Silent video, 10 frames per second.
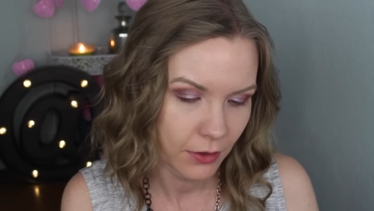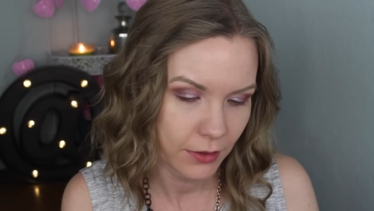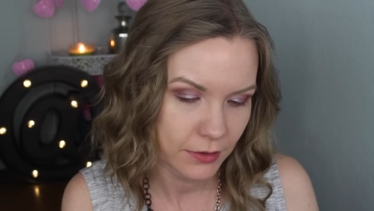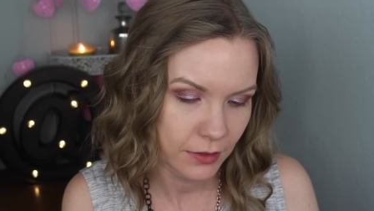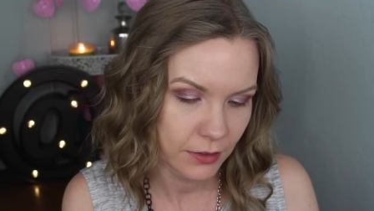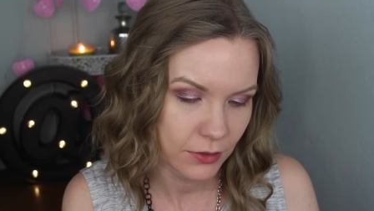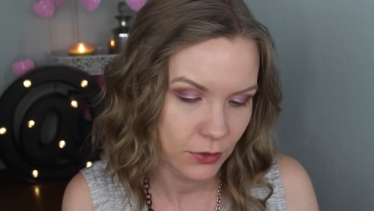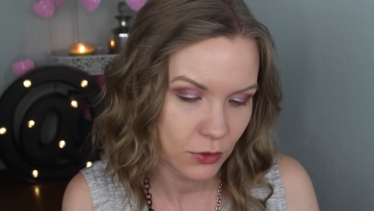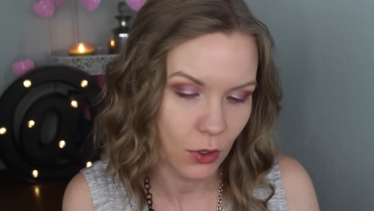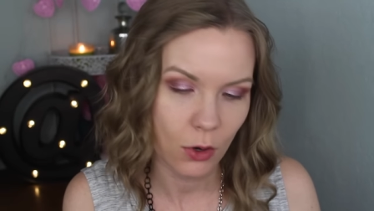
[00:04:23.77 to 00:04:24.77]
This is
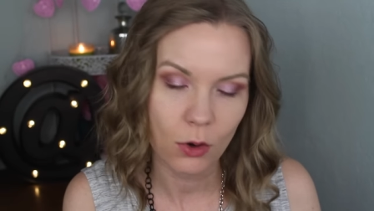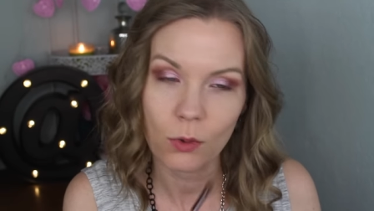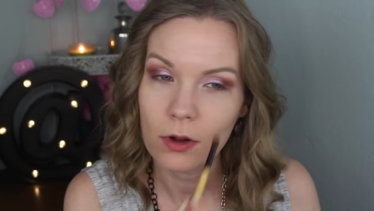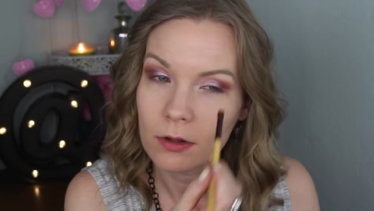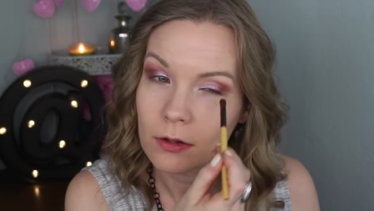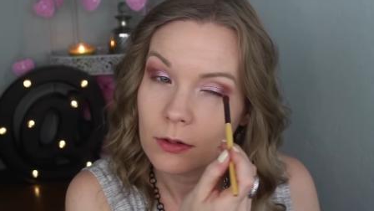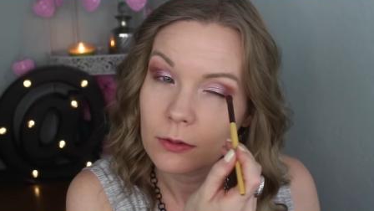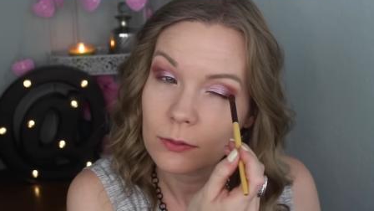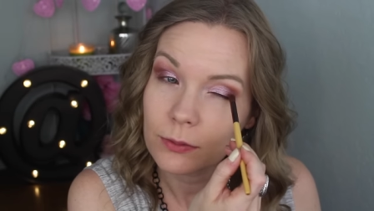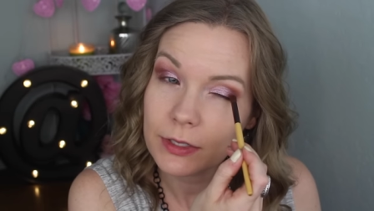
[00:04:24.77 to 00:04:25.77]
so
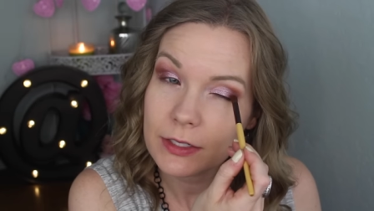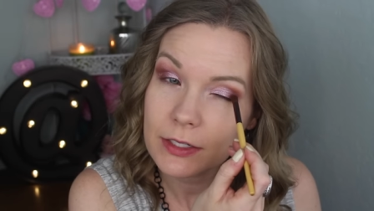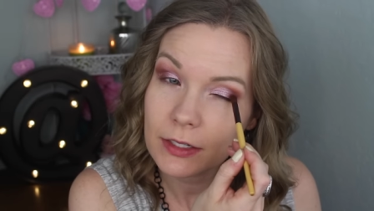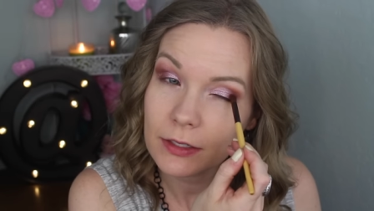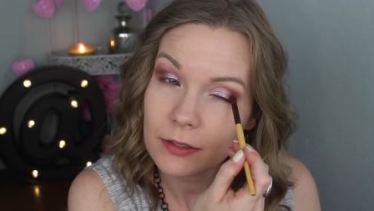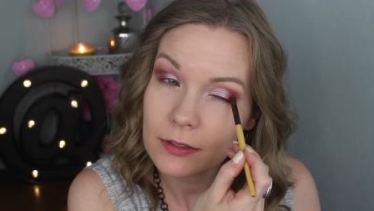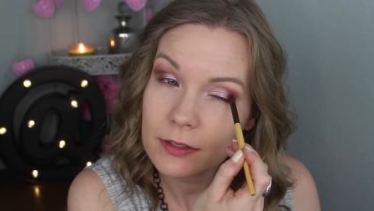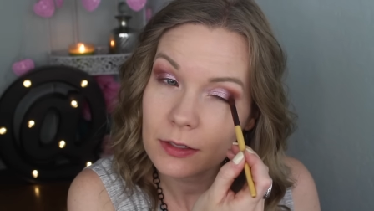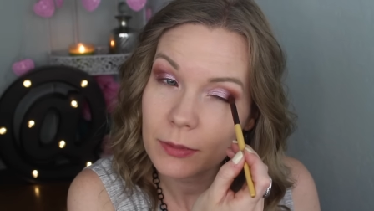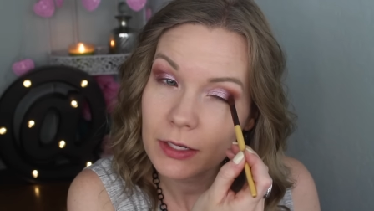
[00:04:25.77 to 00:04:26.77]

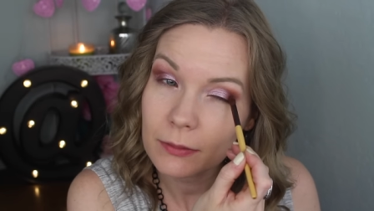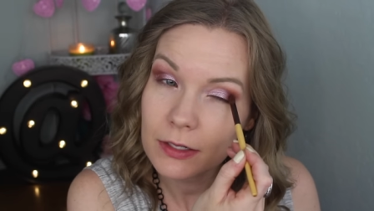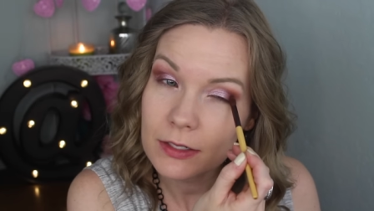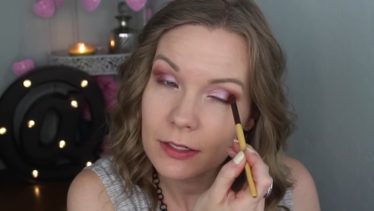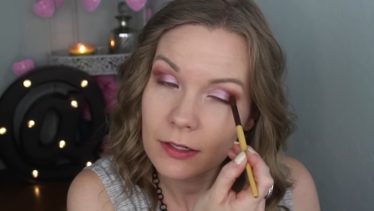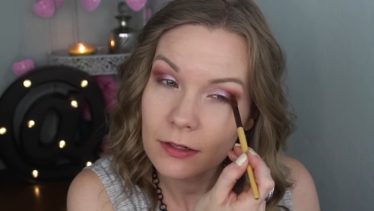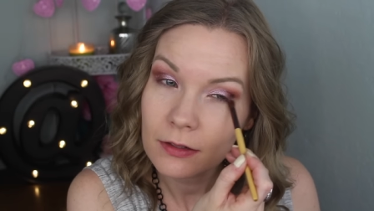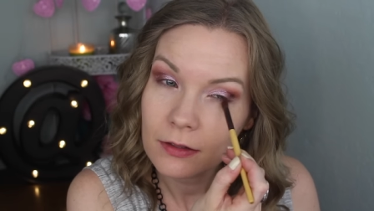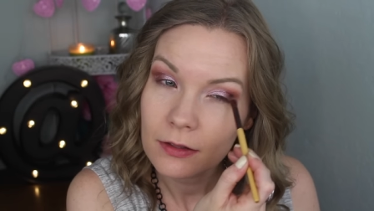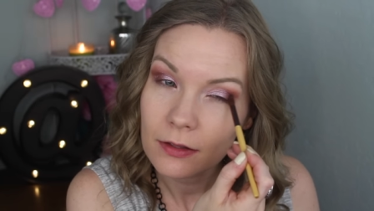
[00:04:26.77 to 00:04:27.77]
ridiculously pigmented
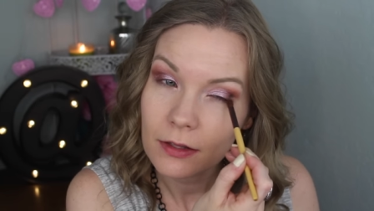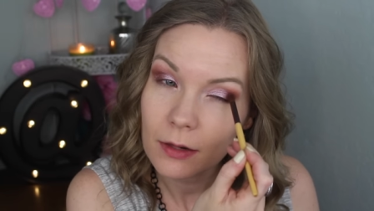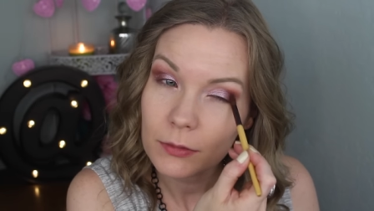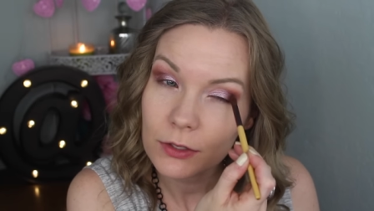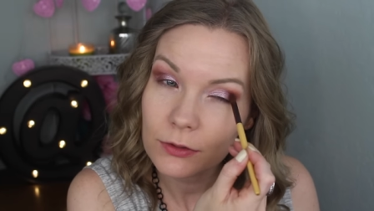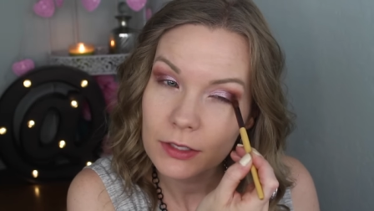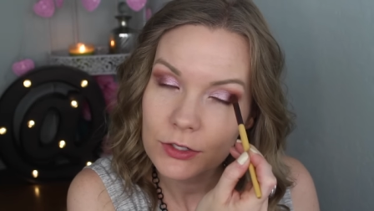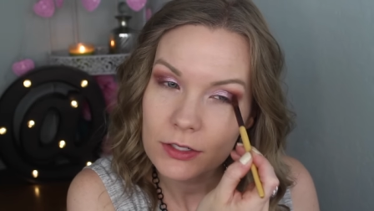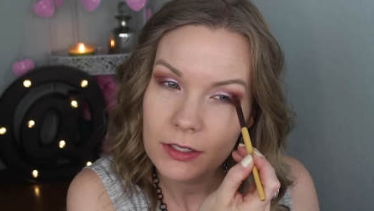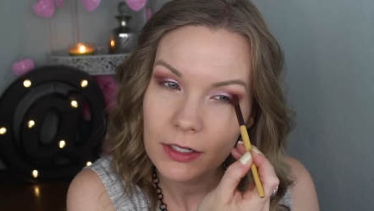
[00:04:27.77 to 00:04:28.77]
that I'm literally
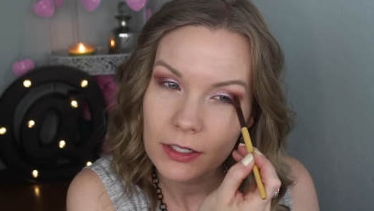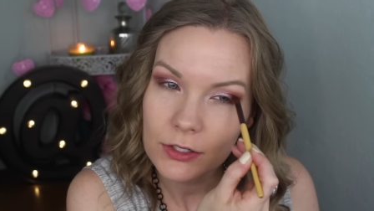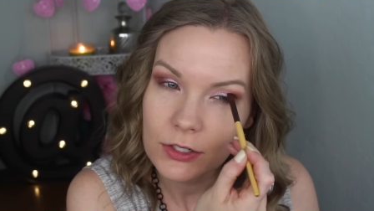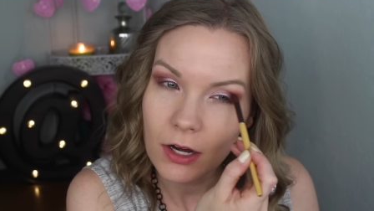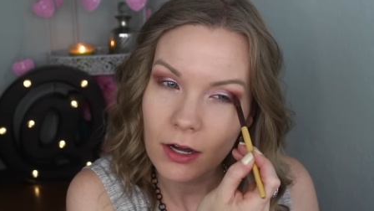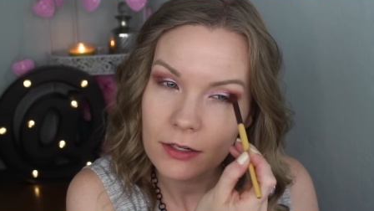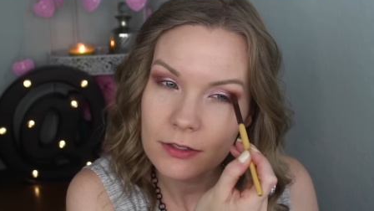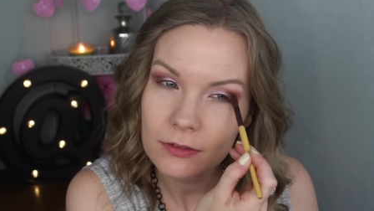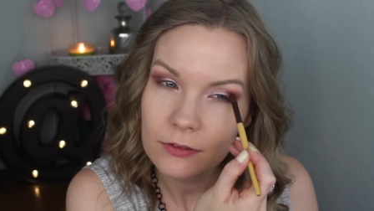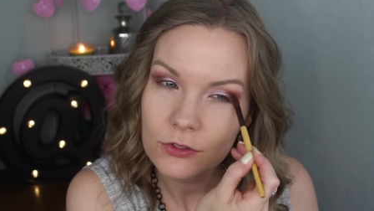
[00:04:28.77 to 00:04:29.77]
just getting a
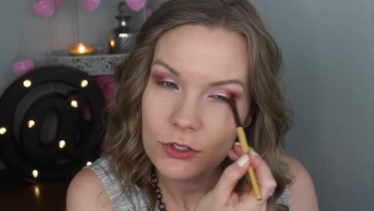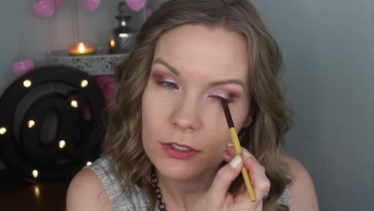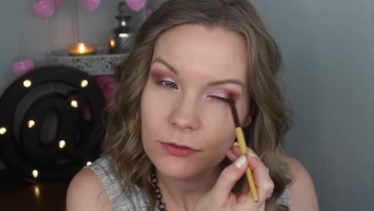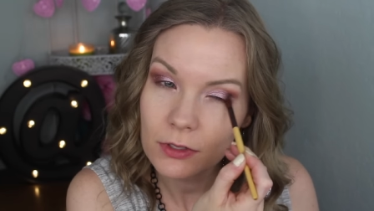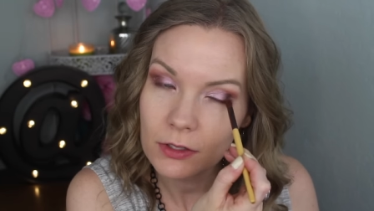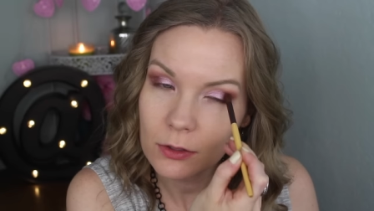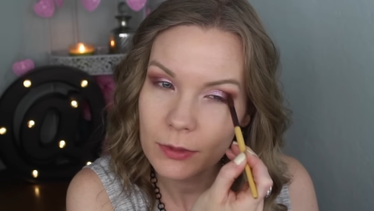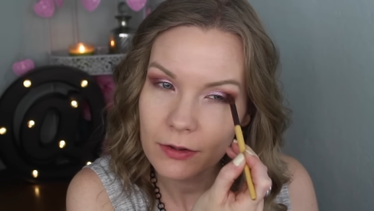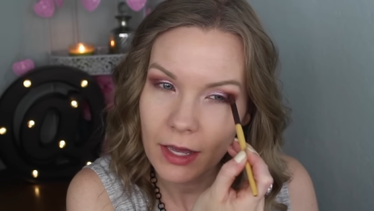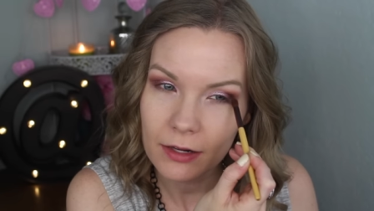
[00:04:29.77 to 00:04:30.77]
dot just for a little
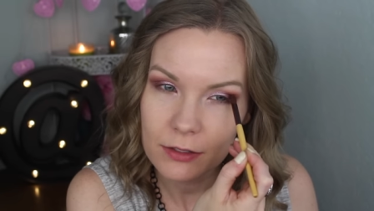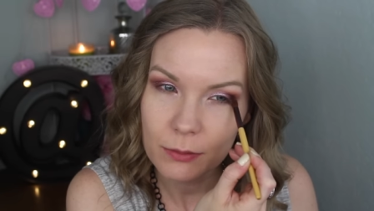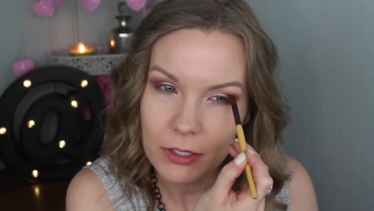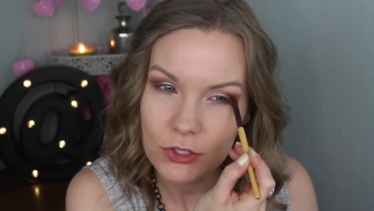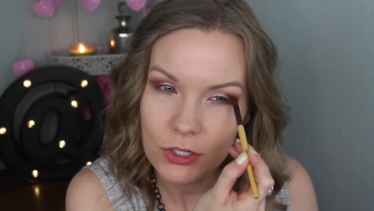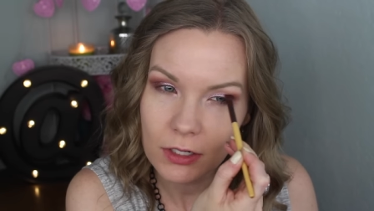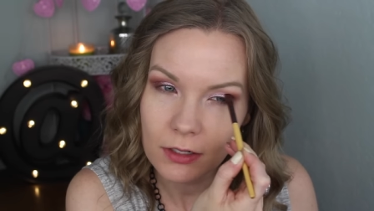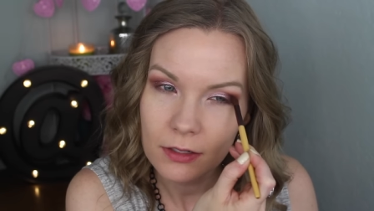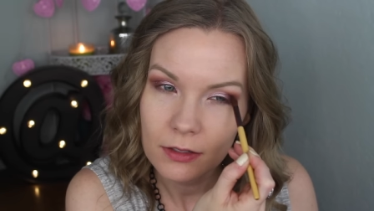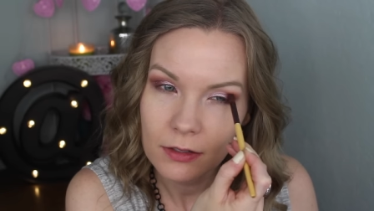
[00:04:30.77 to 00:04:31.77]
bit of added
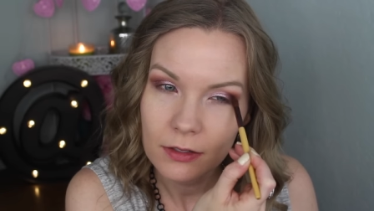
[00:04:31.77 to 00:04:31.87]
dimension